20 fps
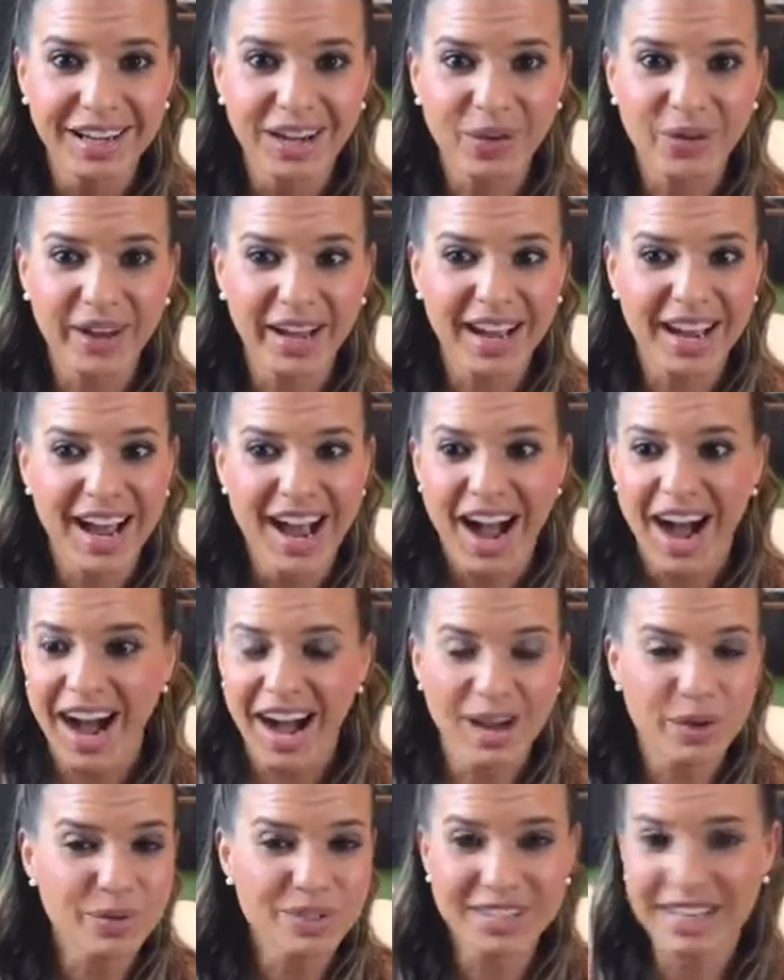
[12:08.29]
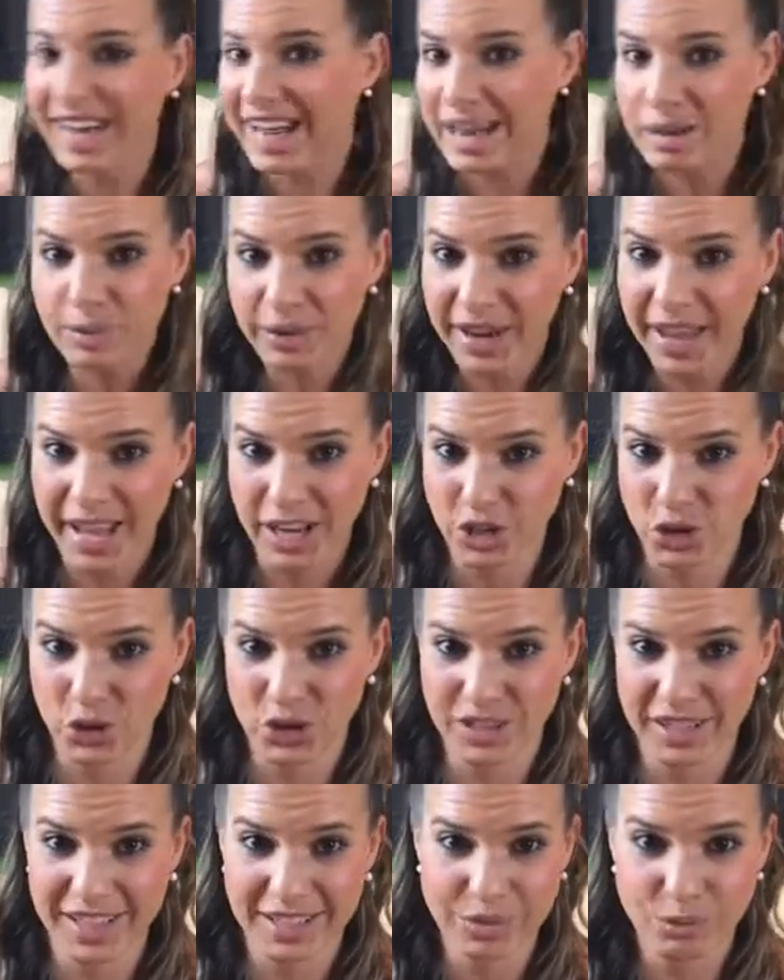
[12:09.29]
Okay, I wasn't able to
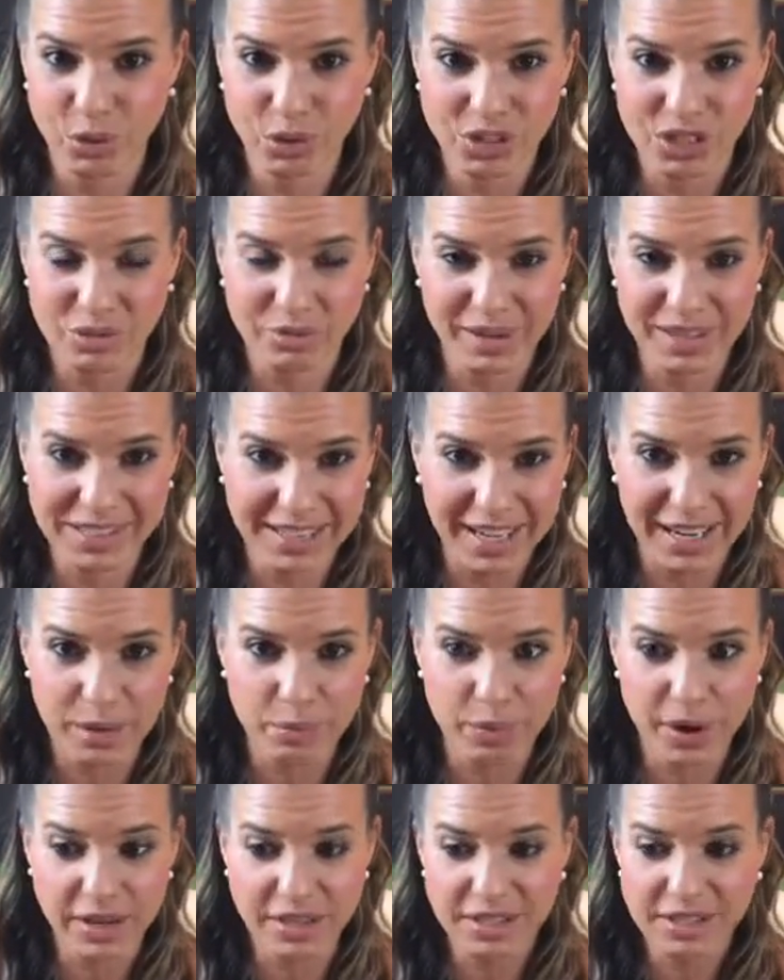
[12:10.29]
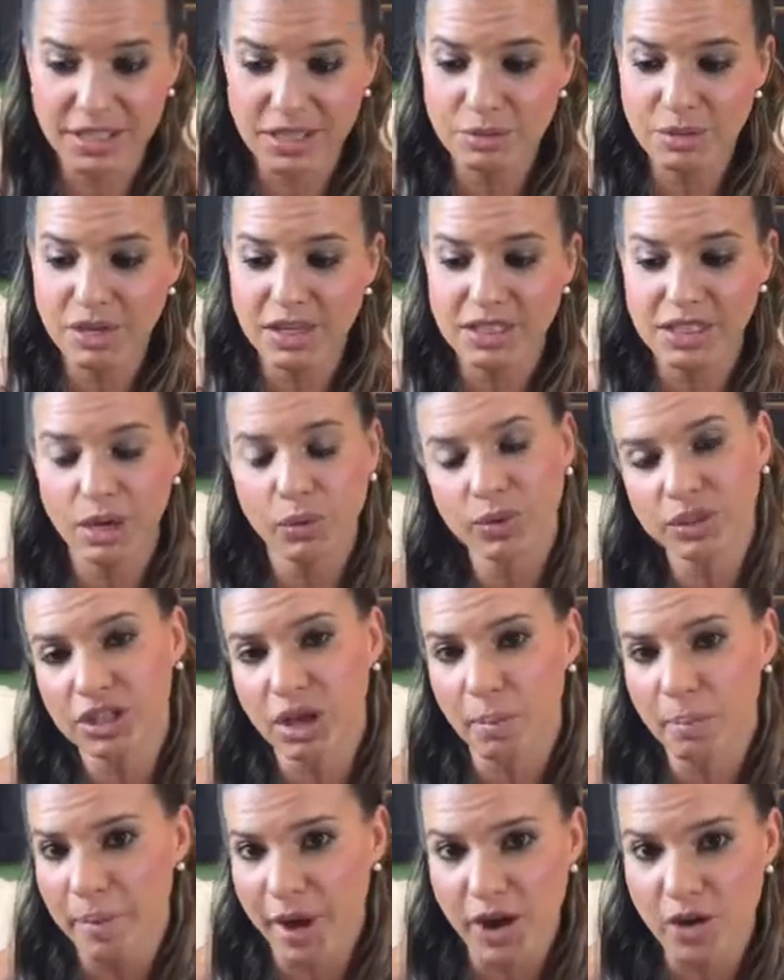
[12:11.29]
exercise most of my second pregnancy because I was
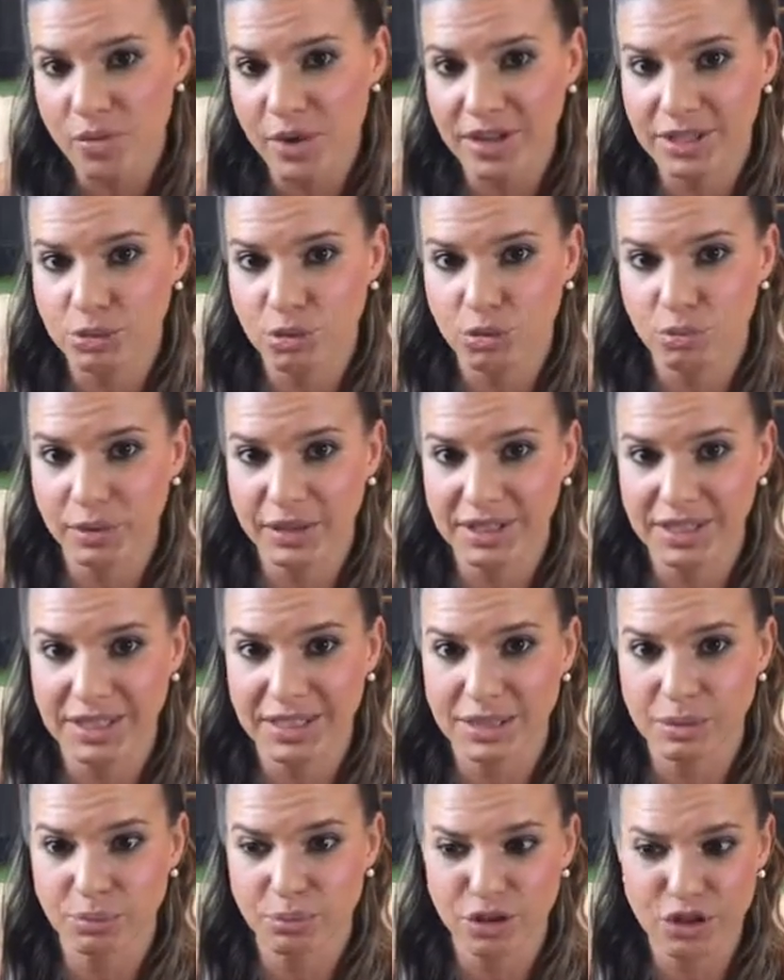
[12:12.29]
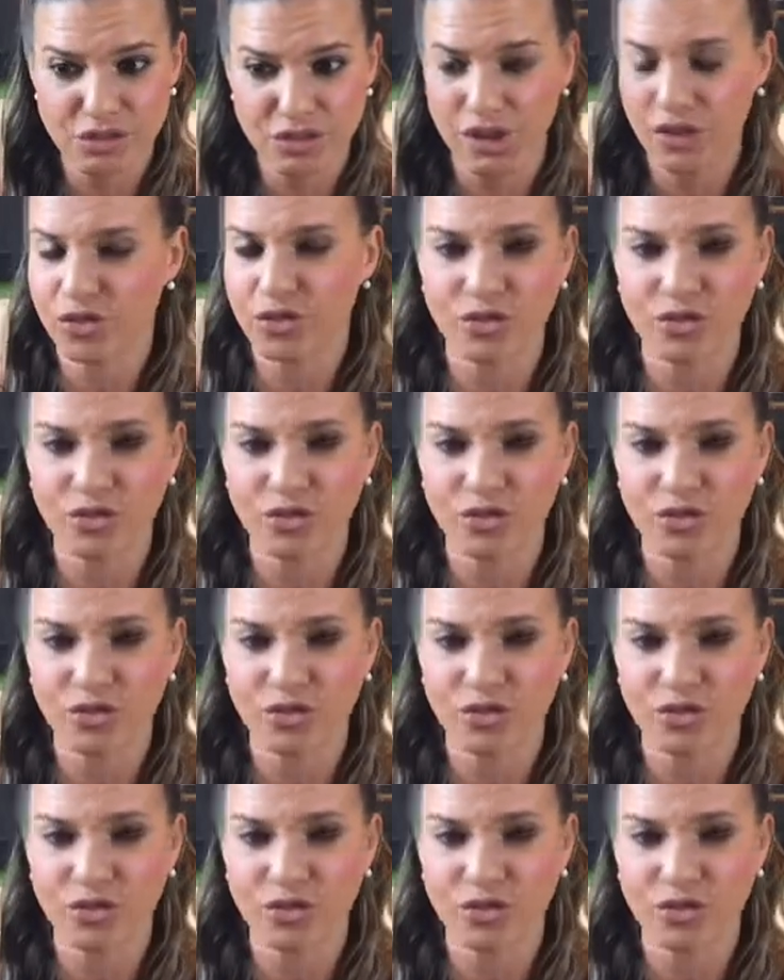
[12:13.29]
on bed rest with placenta previa,